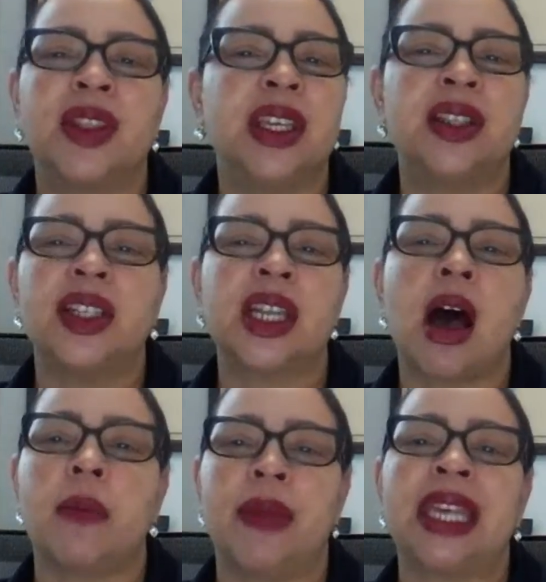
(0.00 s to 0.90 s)
this
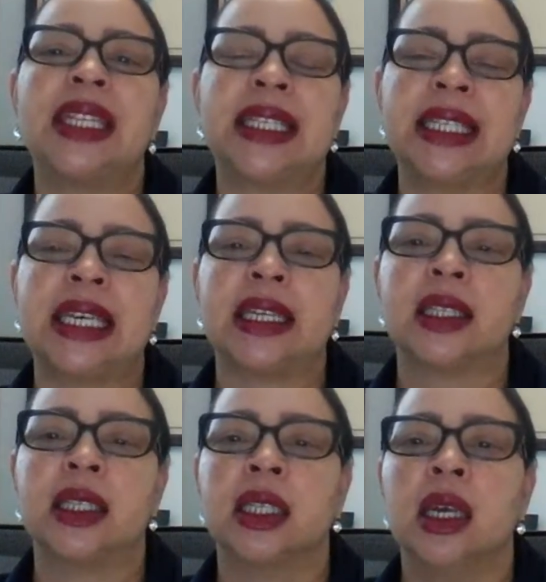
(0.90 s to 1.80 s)
not make
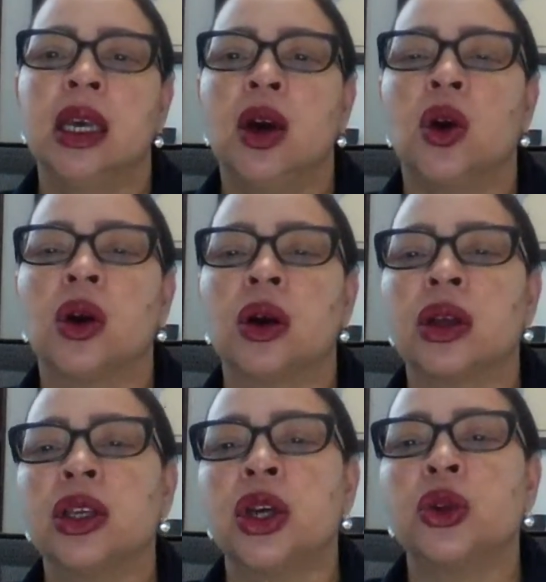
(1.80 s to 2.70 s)
sense? Or,
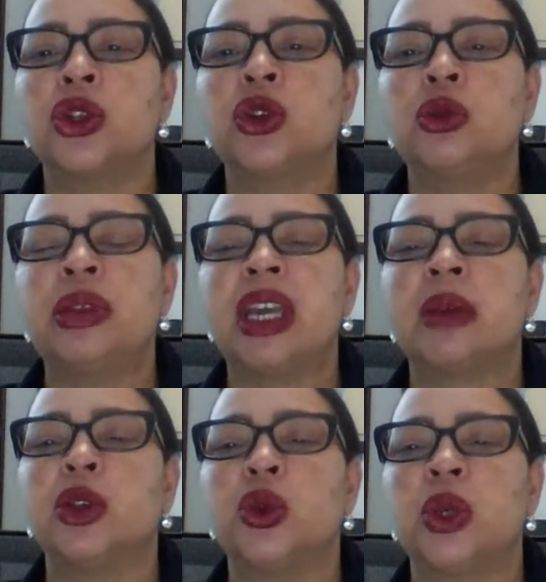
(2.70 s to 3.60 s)
to be
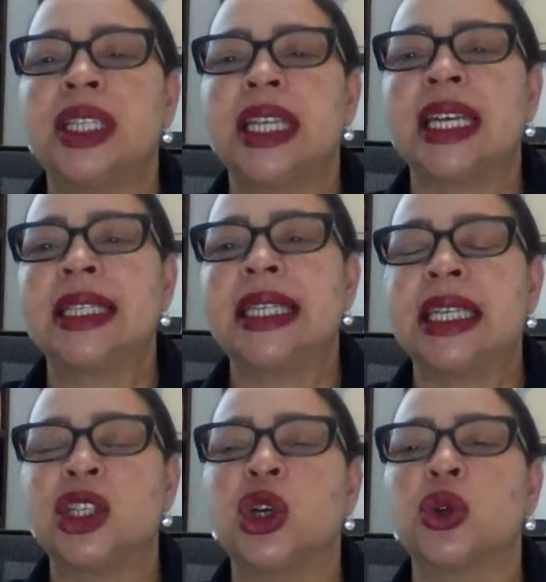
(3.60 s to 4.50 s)
able to assess the
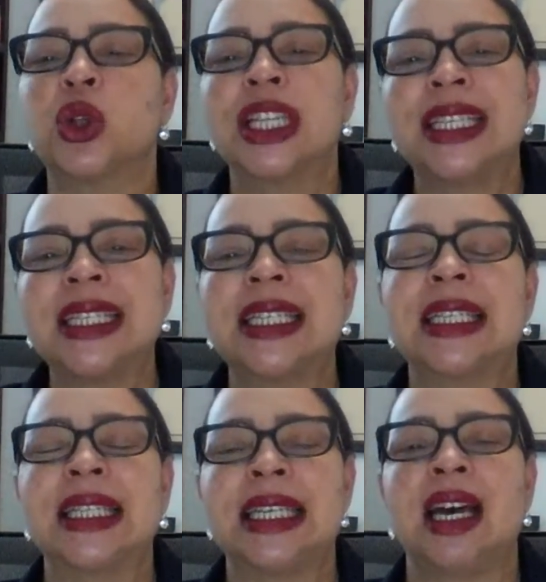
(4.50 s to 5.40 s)
internal
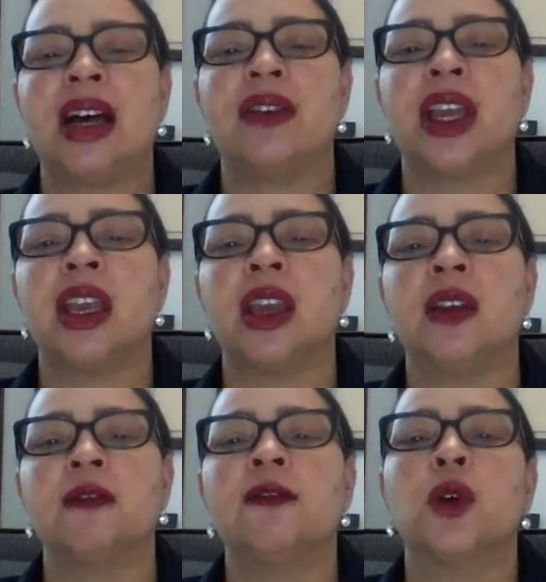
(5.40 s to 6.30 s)
consistency of
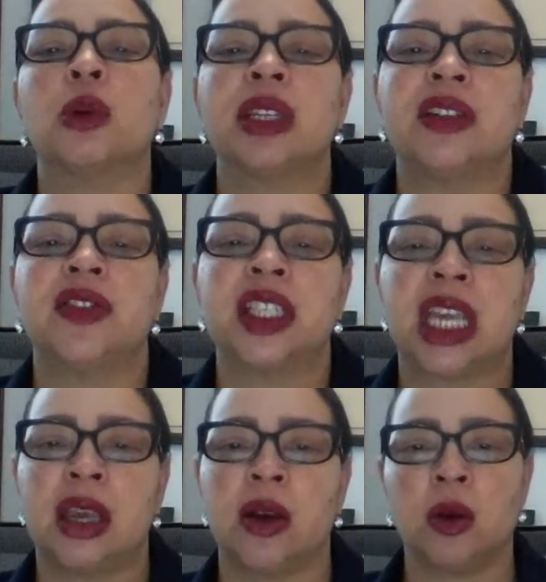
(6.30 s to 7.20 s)
a formative
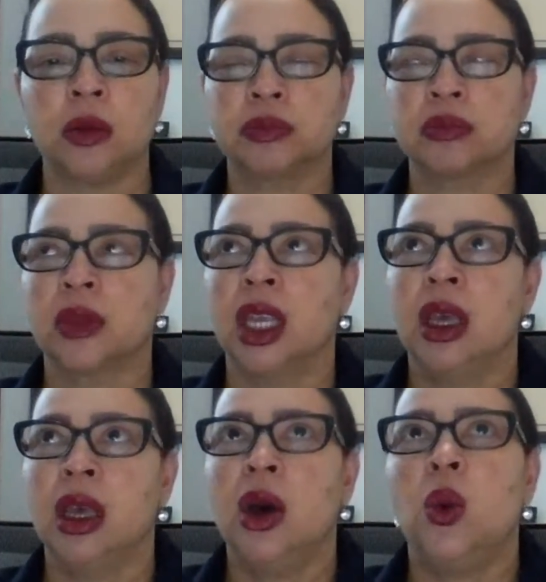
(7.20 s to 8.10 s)
scale.
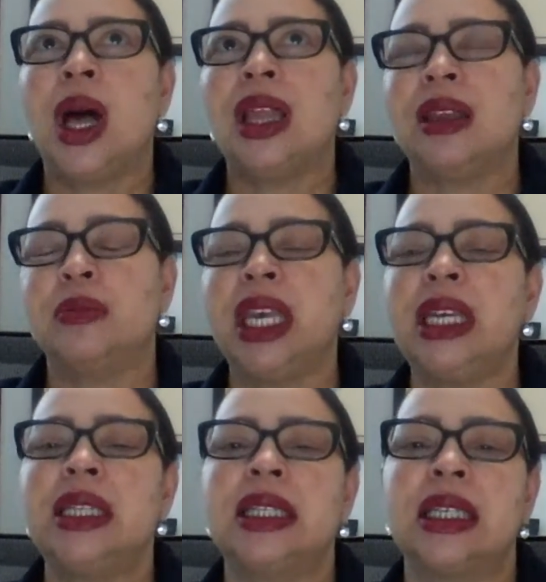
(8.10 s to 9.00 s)
While it
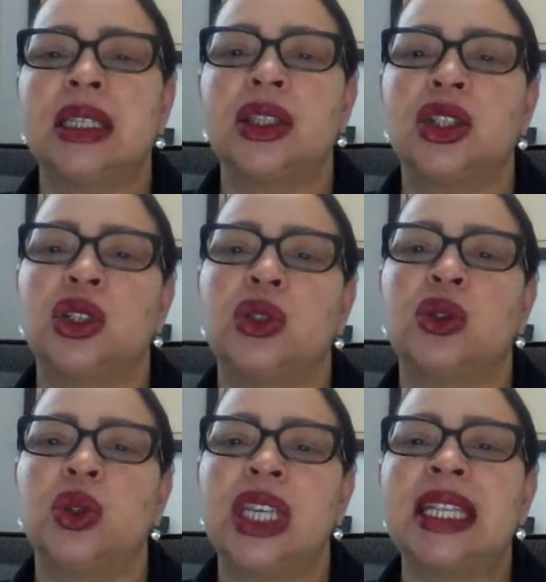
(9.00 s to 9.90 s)
makes sense
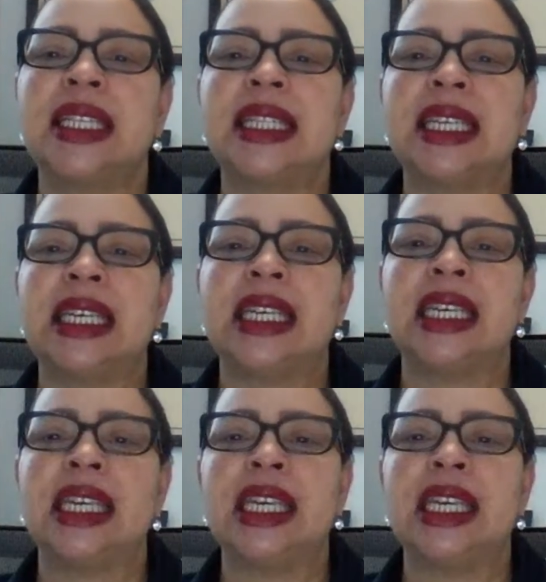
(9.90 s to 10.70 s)
to test the